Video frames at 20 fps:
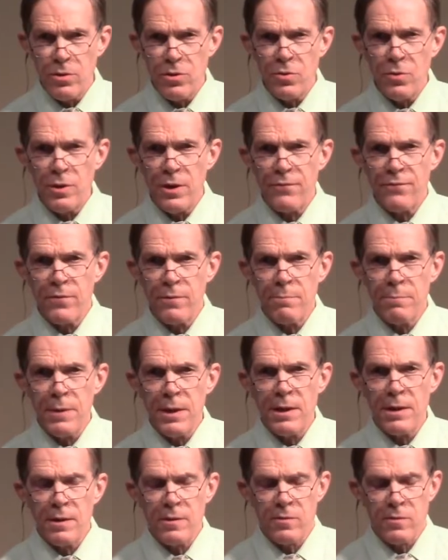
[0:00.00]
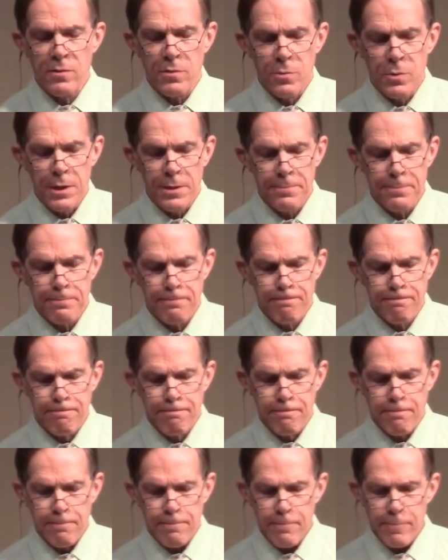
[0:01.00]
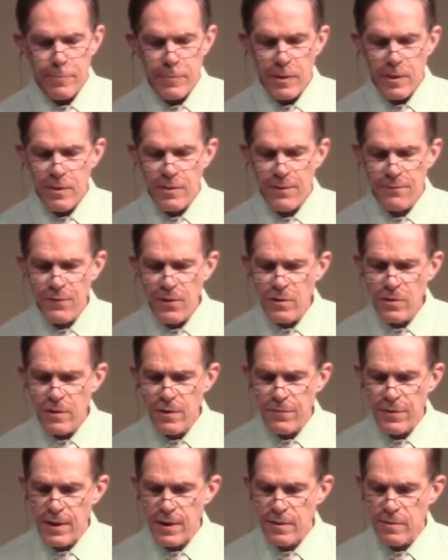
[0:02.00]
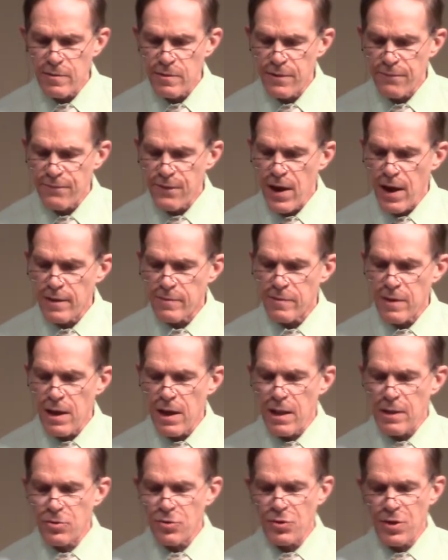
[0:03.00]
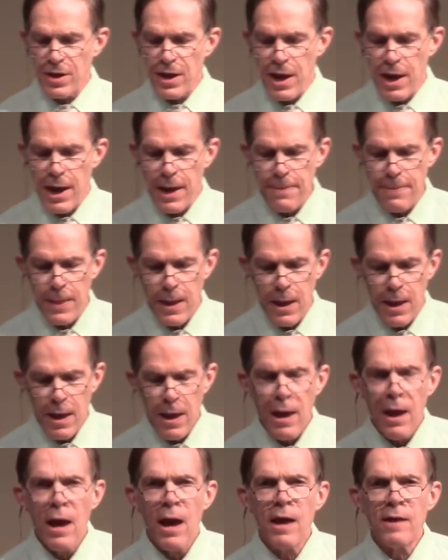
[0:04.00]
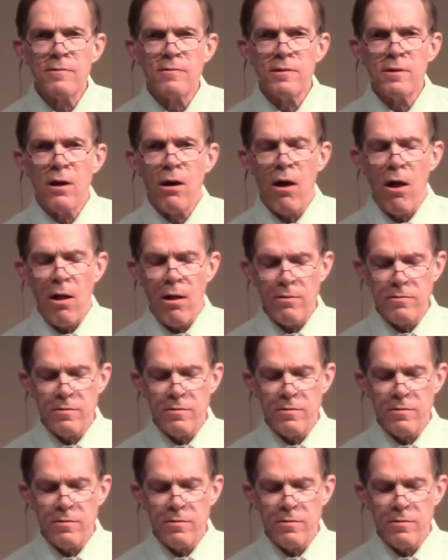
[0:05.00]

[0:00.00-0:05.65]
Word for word: two different meanings to it. The first of these defines El Shaddai as the all